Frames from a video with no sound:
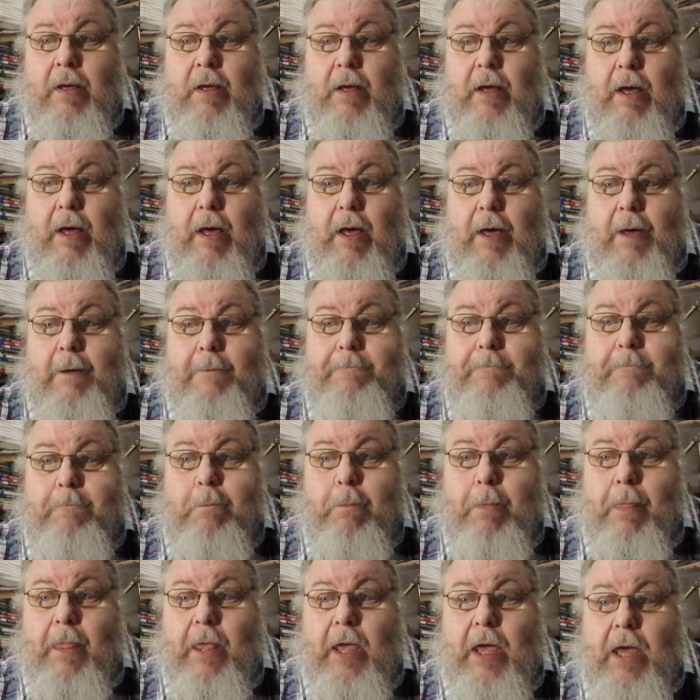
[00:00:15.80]
And
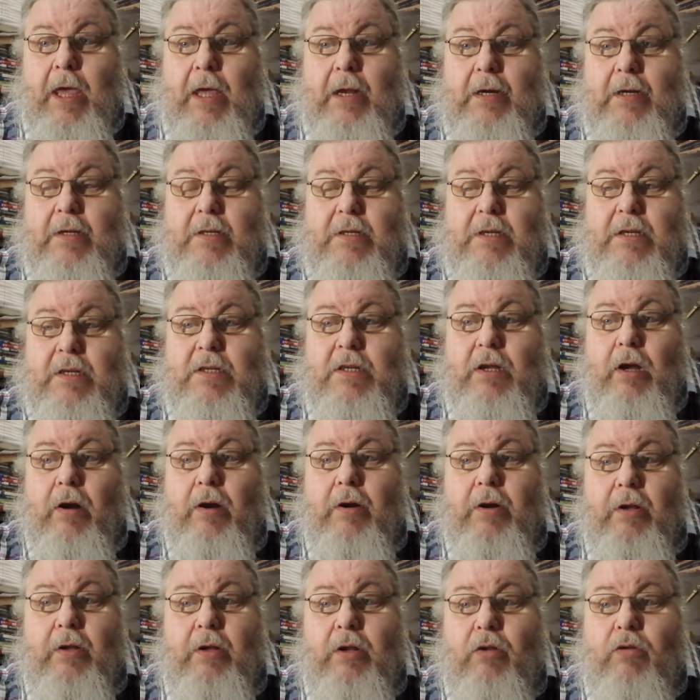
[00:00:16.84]
it's to
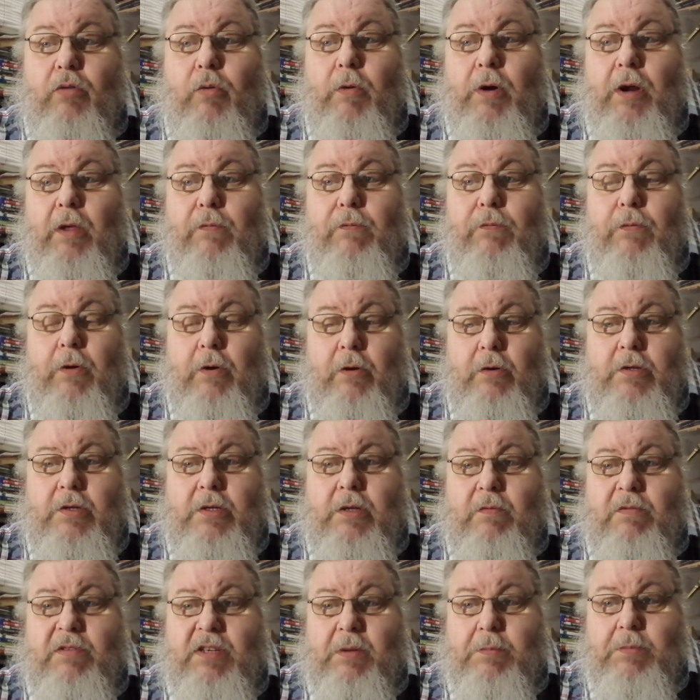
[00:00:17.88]
start on the
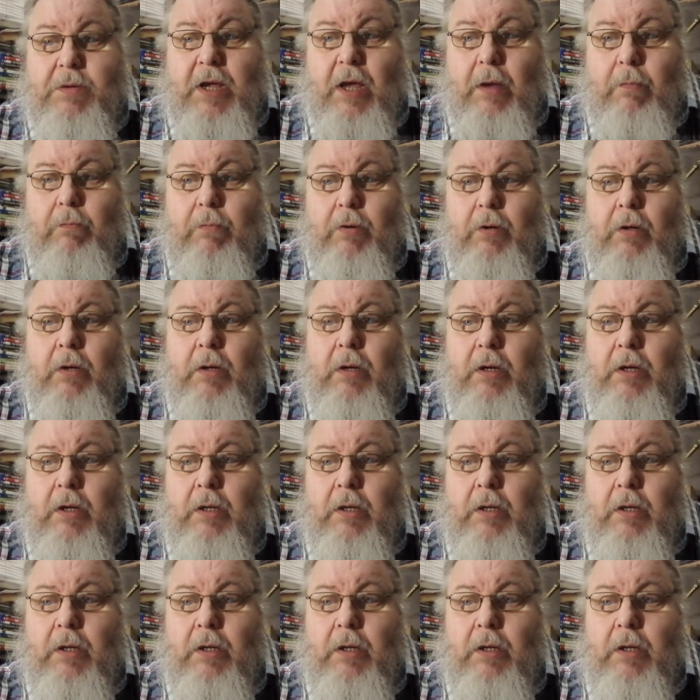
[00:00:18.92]
21st of September.